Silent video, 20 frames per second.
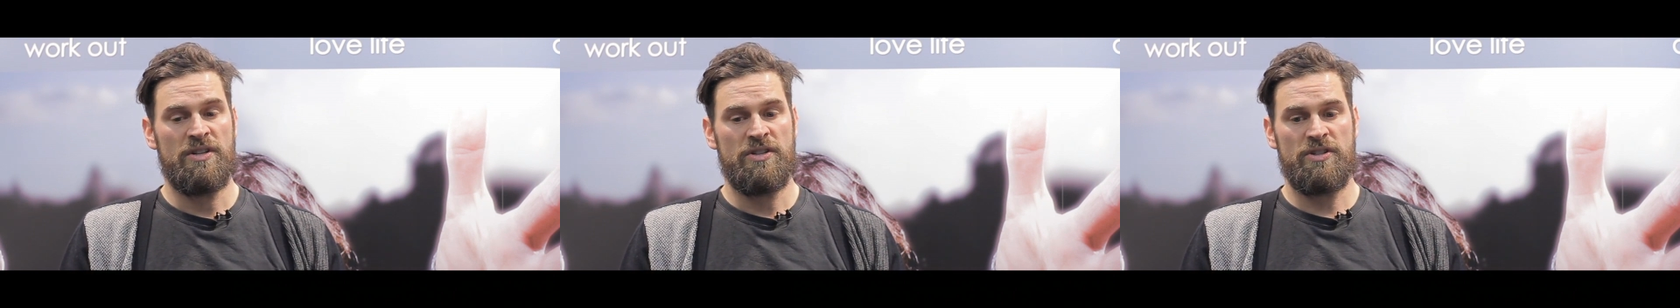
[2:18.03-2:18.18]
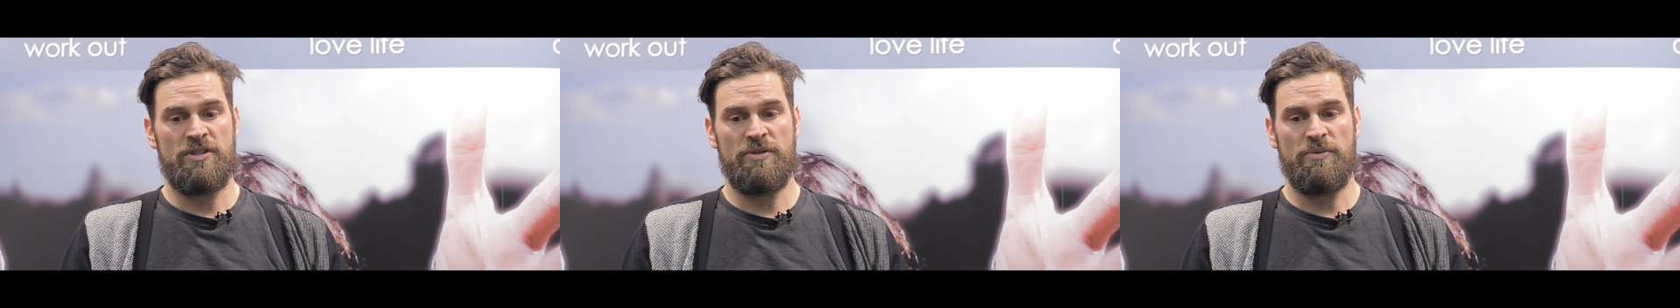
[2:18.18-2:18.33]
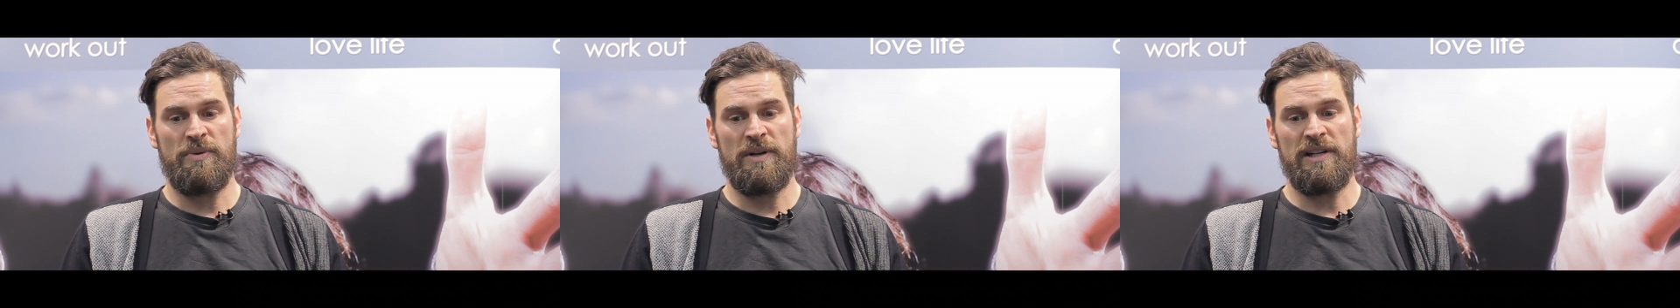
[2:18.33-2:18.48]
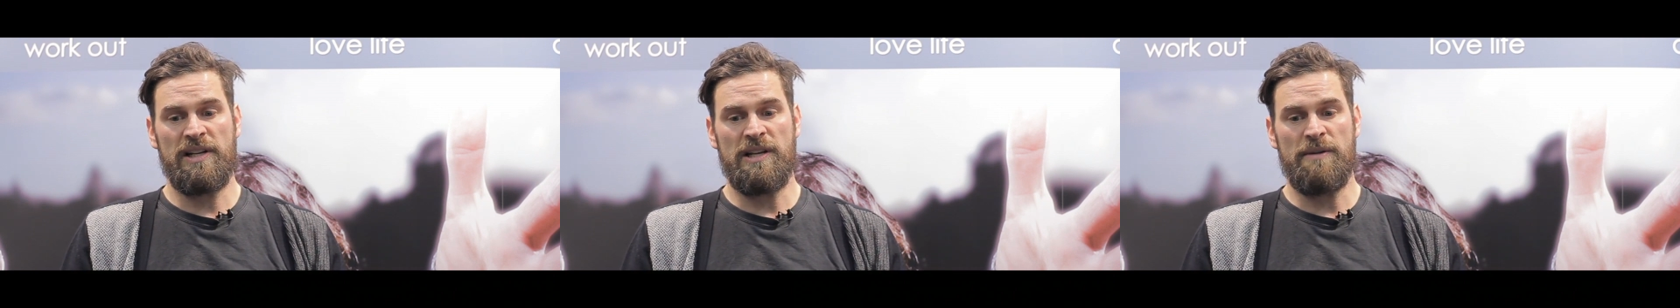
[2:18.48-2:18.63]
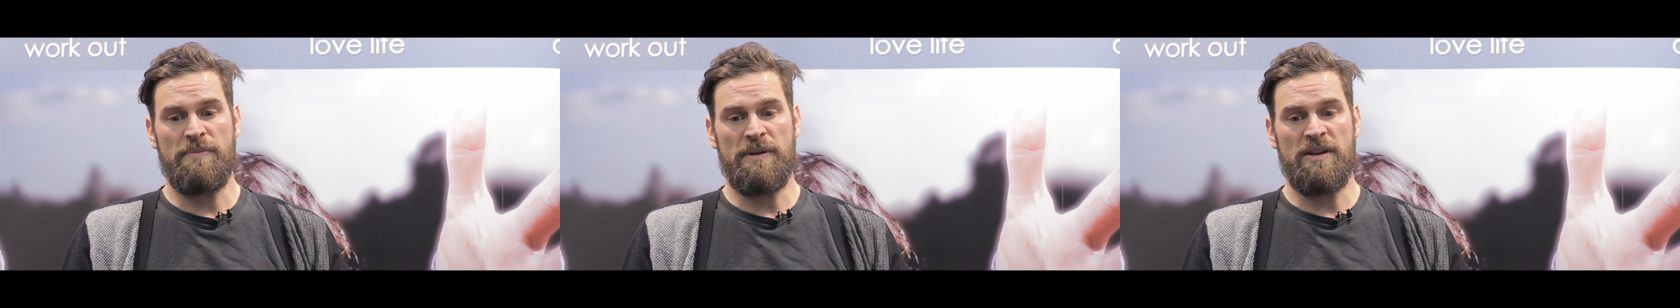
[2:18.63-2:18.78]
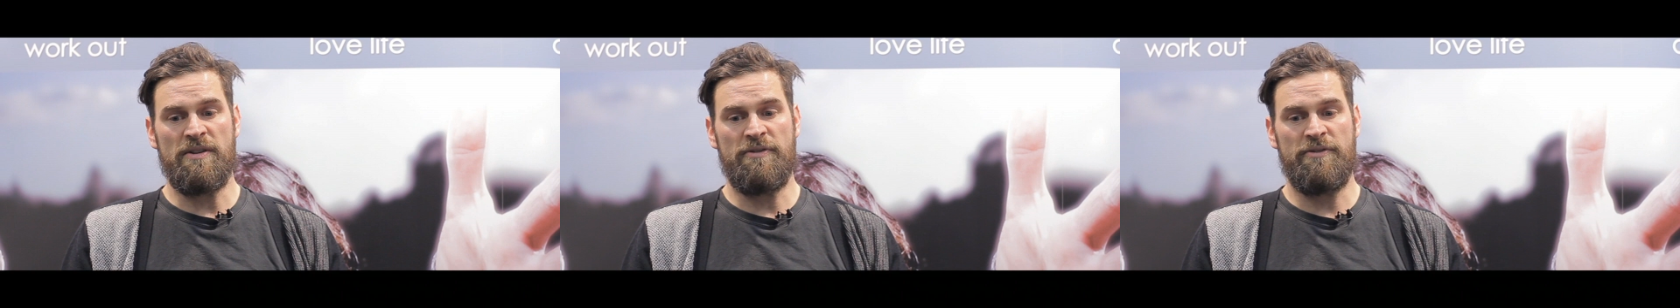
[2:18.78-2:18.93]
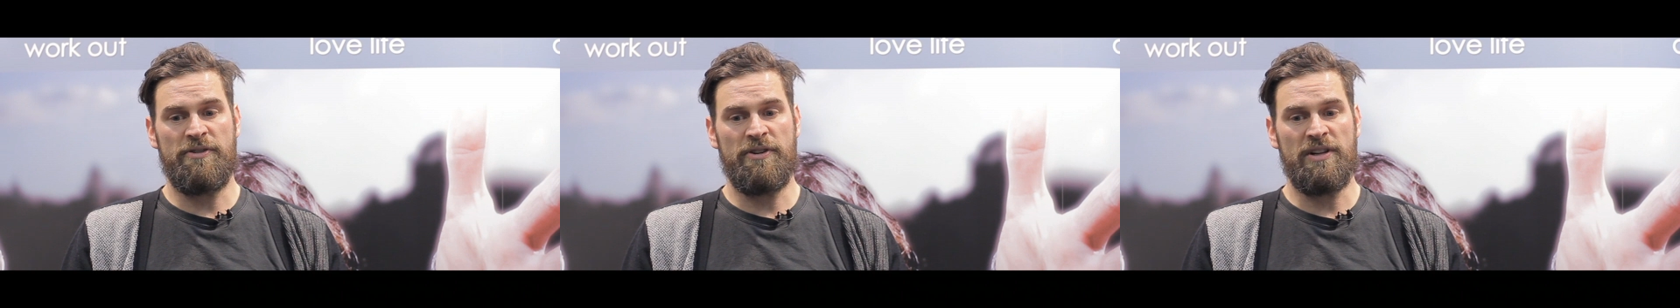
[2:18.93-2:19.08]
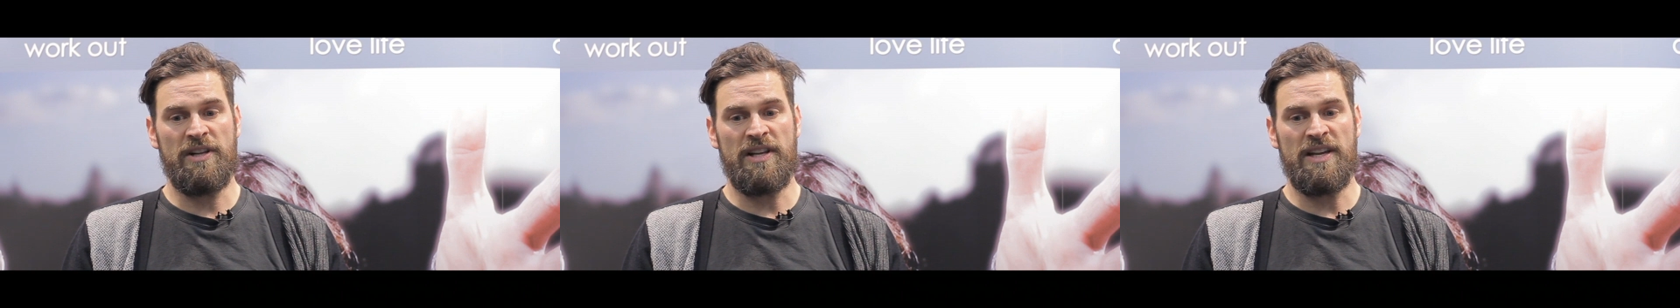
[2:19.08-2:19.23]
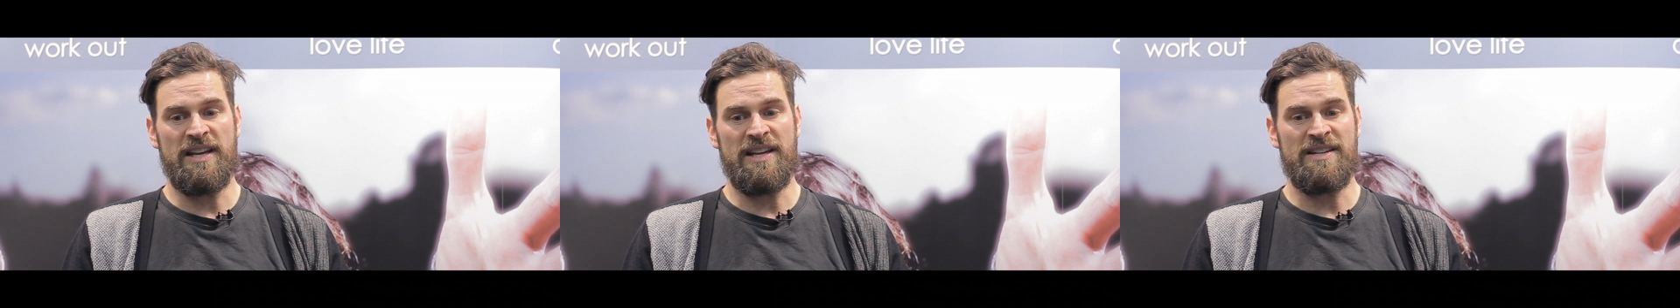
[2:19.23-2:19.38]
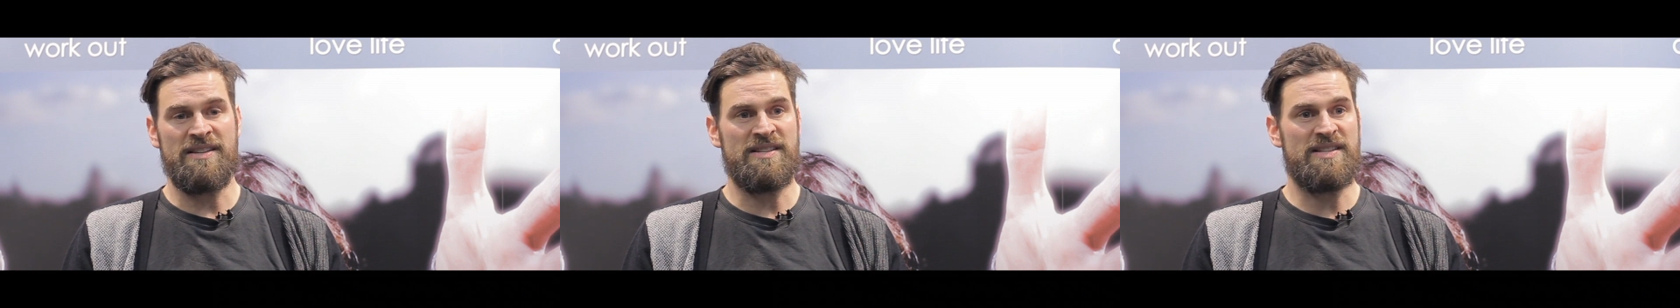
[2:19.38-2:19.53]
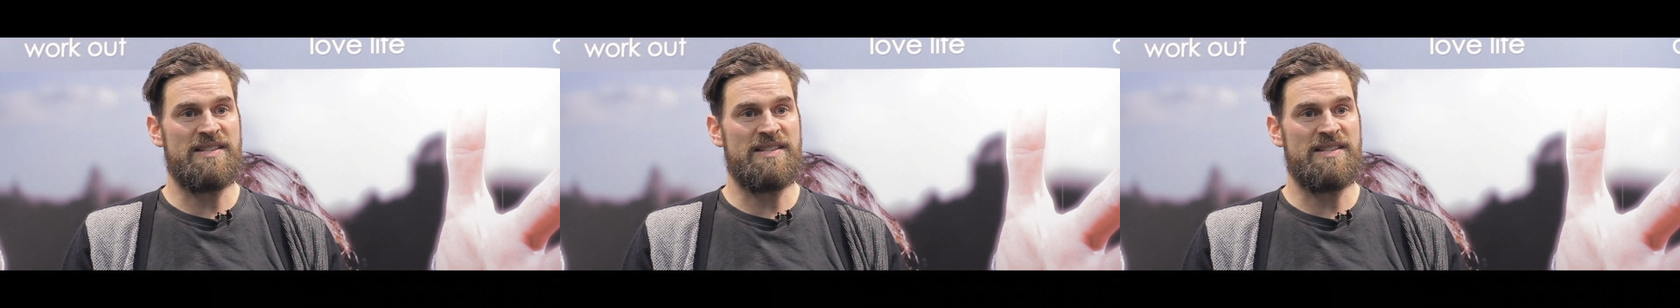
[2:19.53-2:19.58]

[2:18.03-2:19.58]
to really be fully in